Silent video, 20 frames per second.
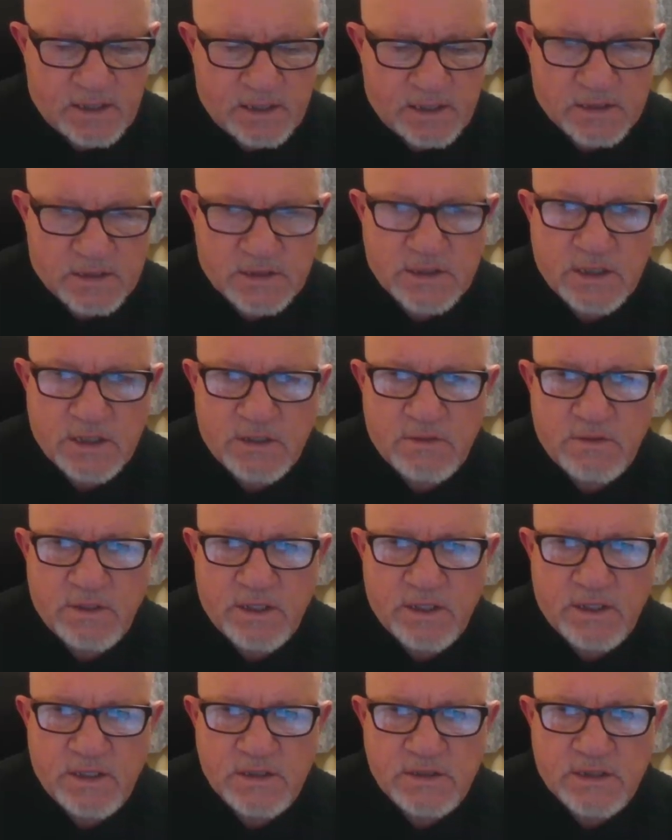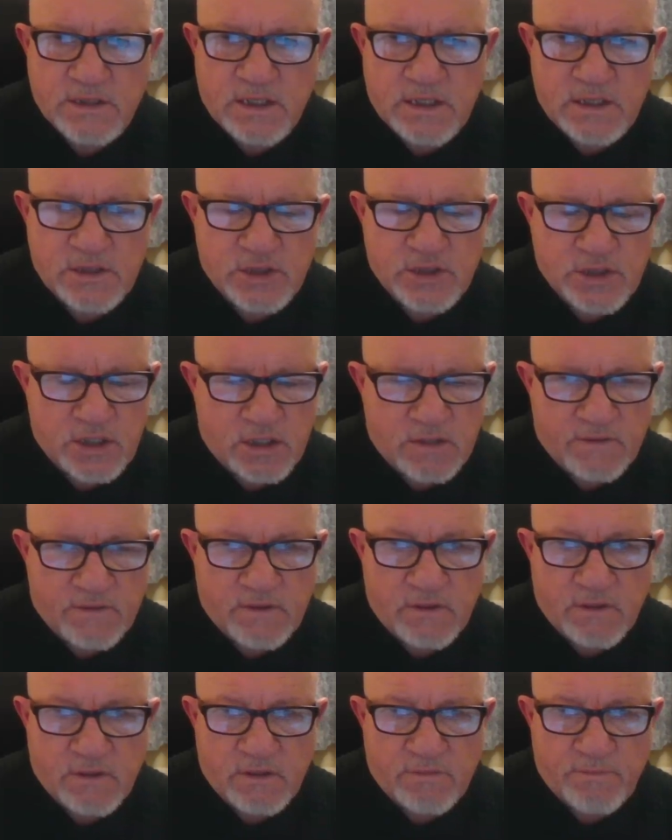So at this stage, I
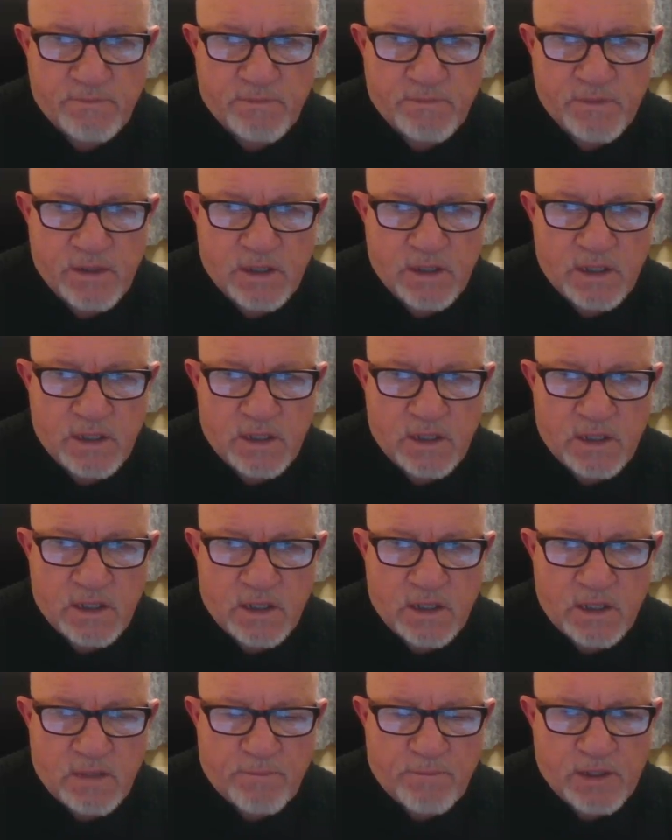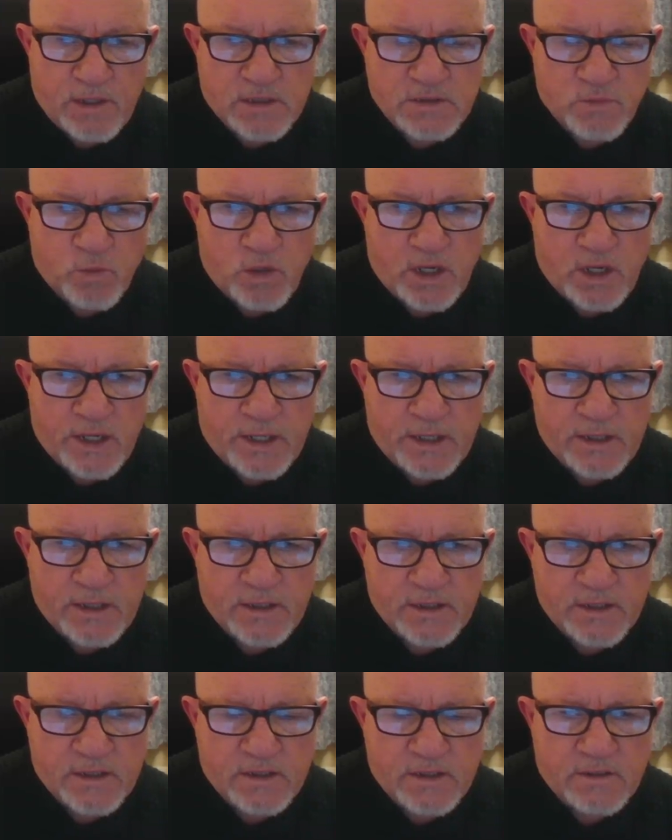got a +1
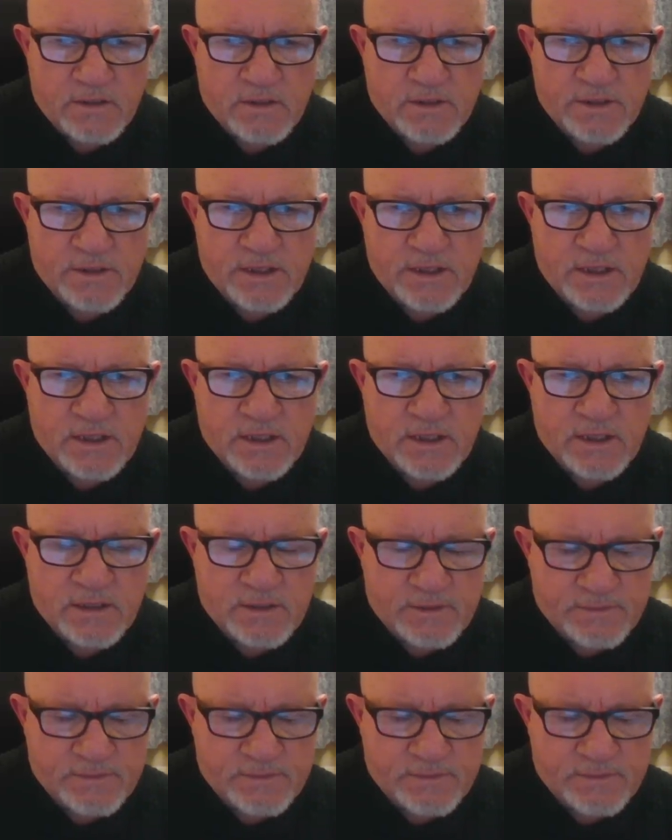on the